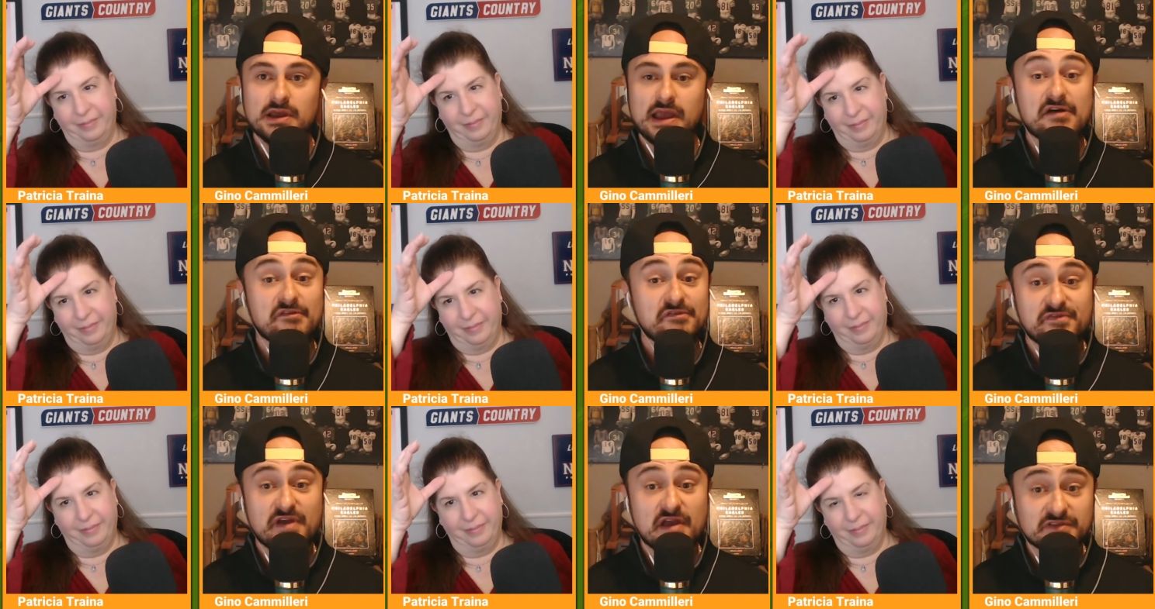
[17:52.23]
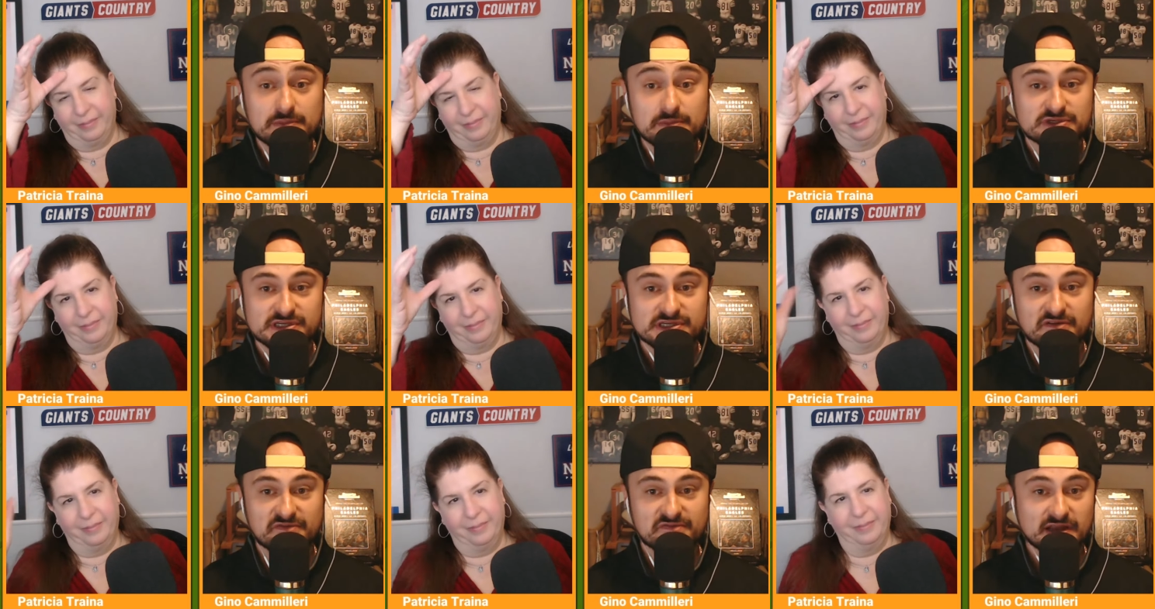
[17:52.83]
Speaker 1: at
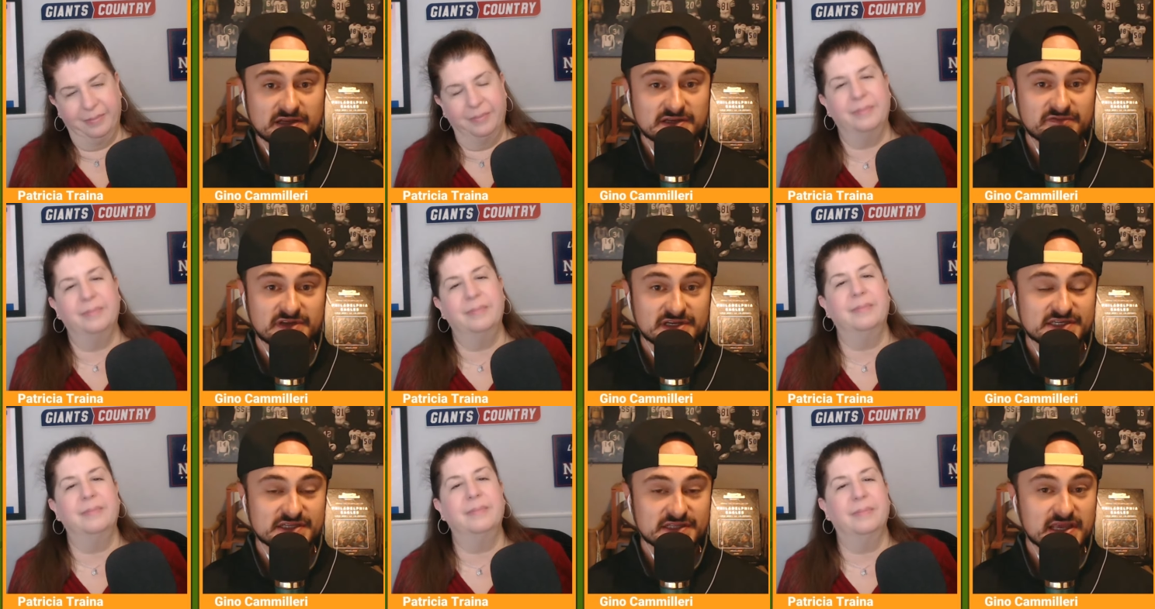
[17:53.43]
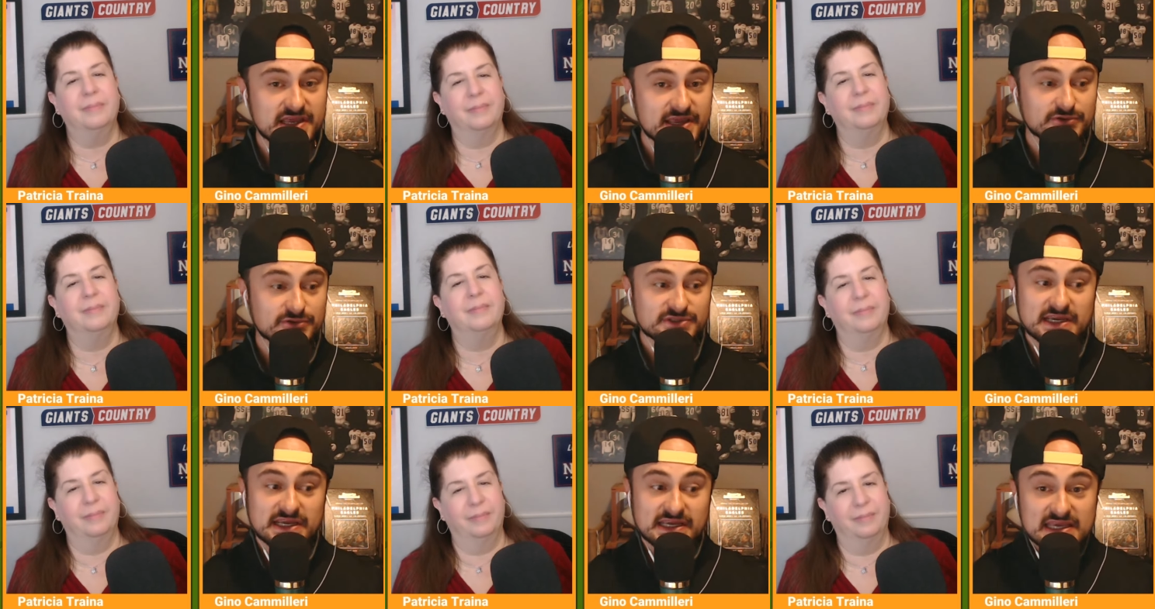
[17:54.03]
50% effectiveness and the
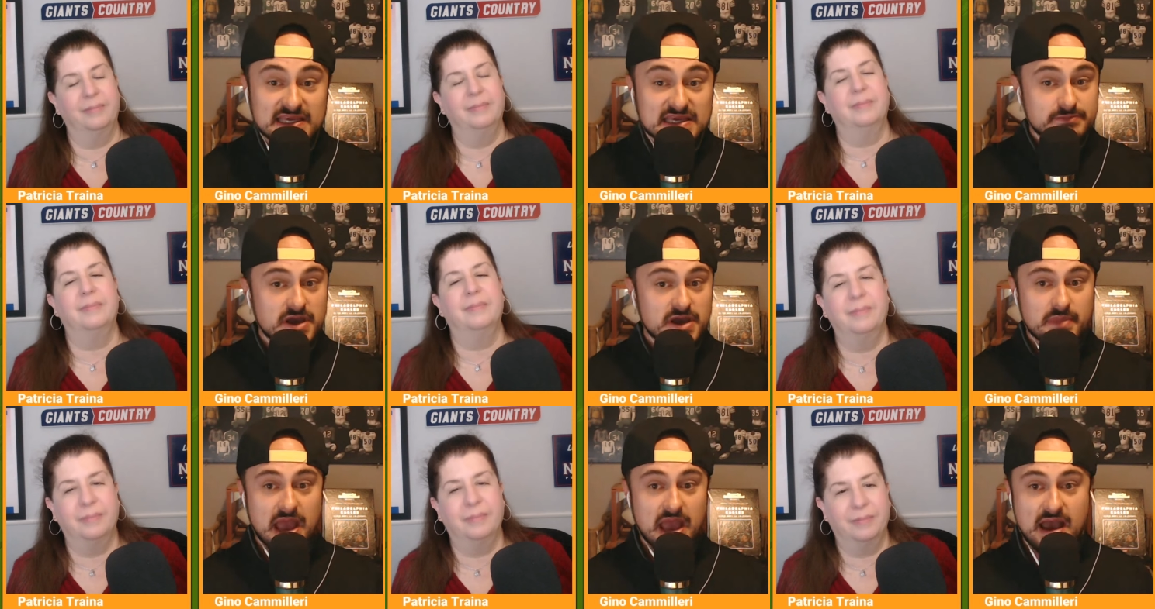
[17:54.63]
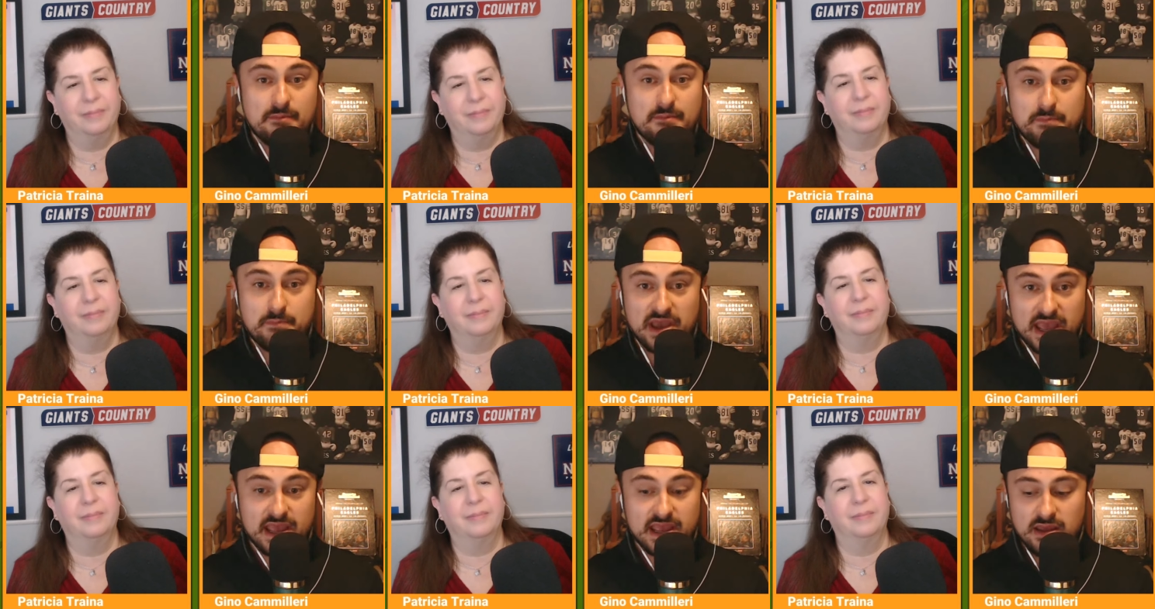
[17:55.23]
Eagles can keep him at
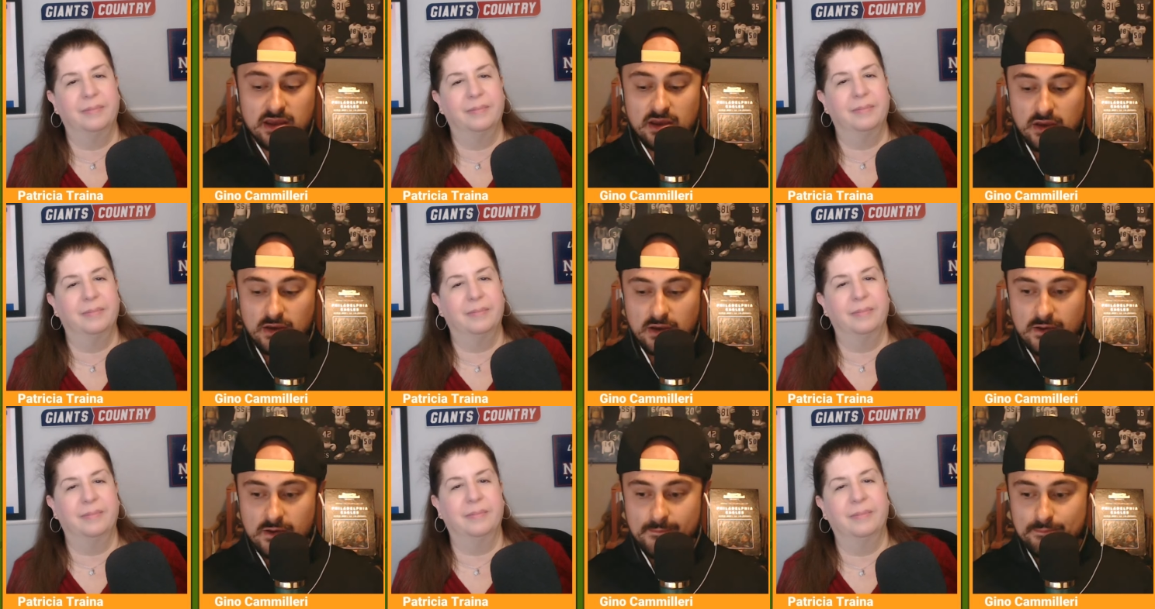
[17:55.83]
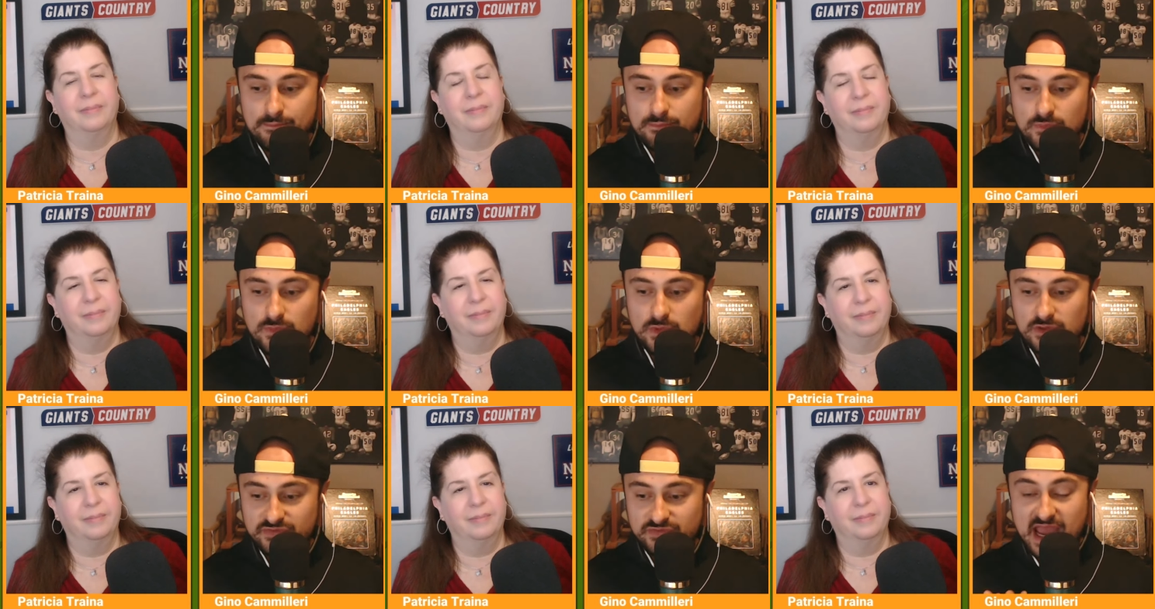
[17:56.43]
bay,
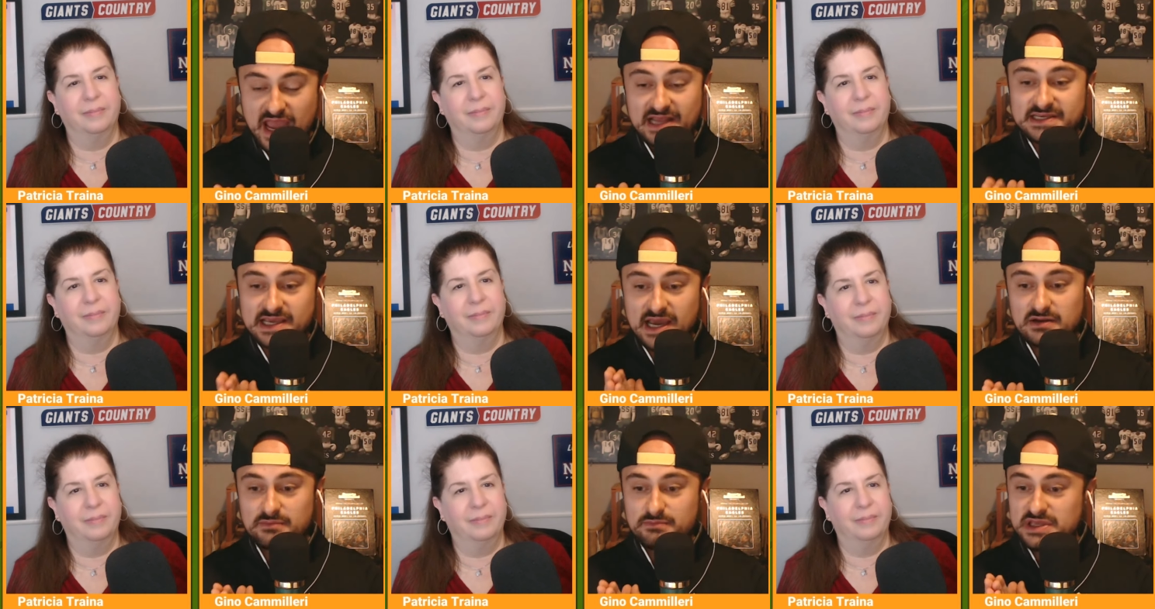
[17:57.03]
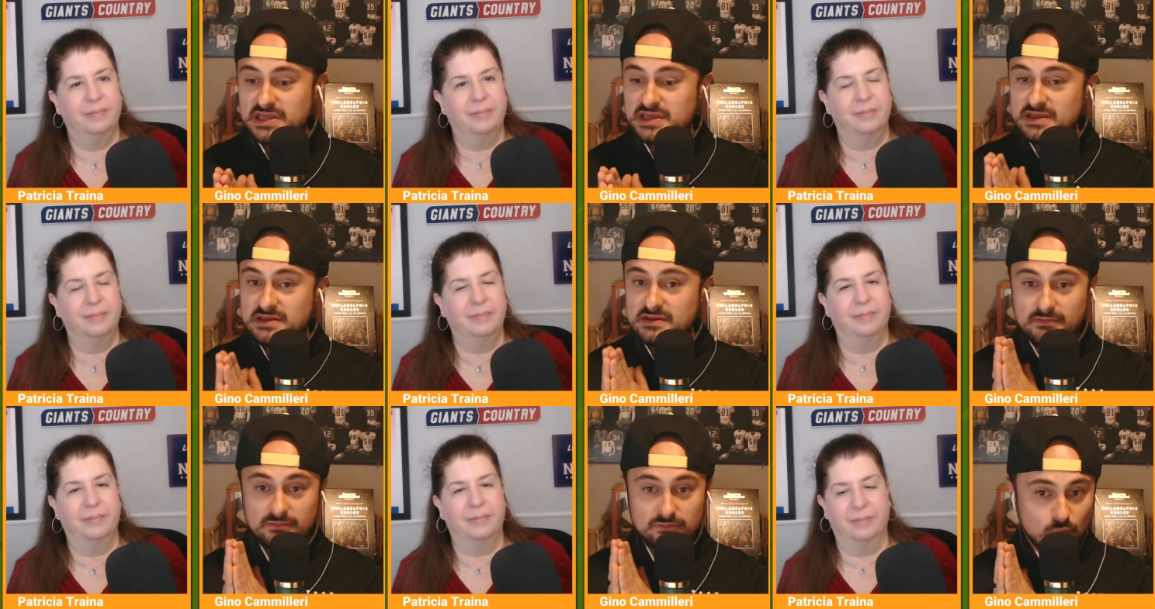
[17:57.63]
that's got to
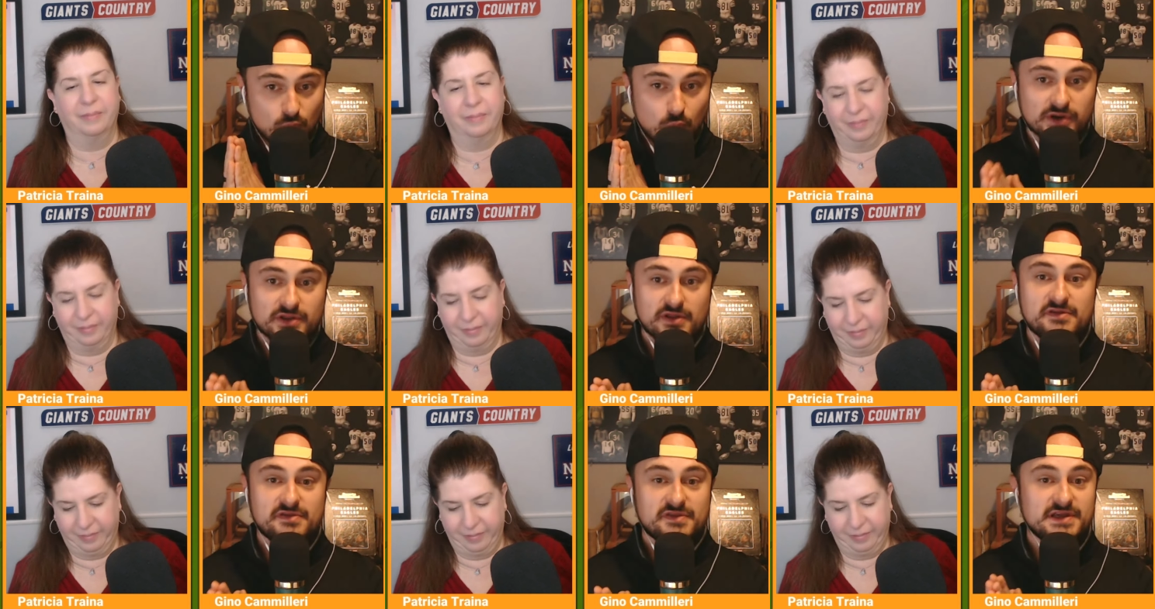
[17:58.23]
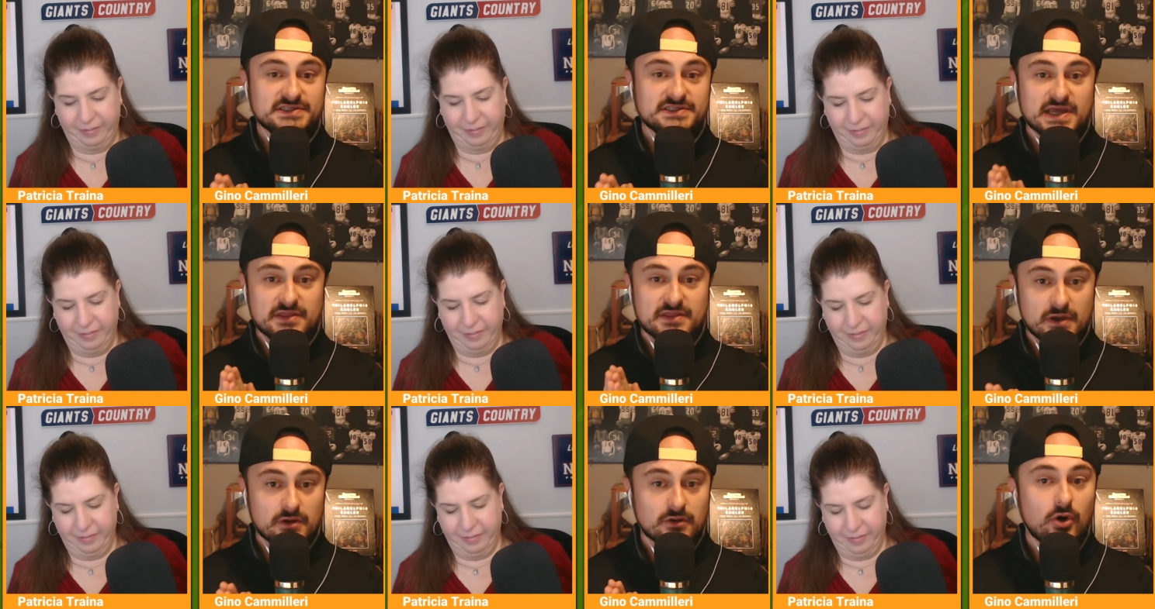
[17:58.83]
be one of the things
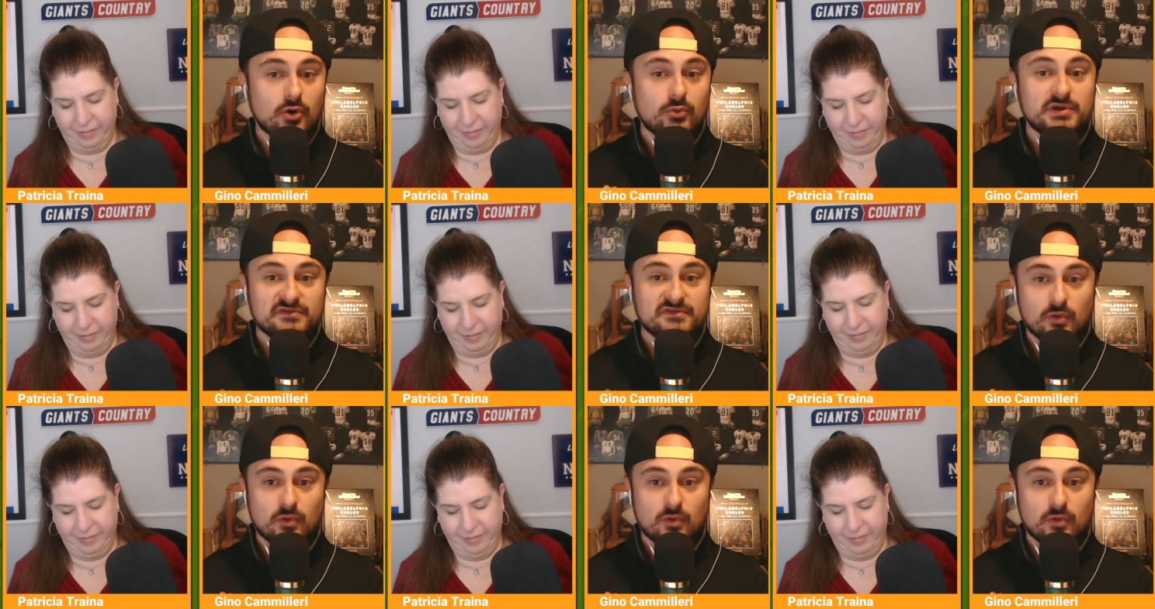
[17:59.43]
that they're hoping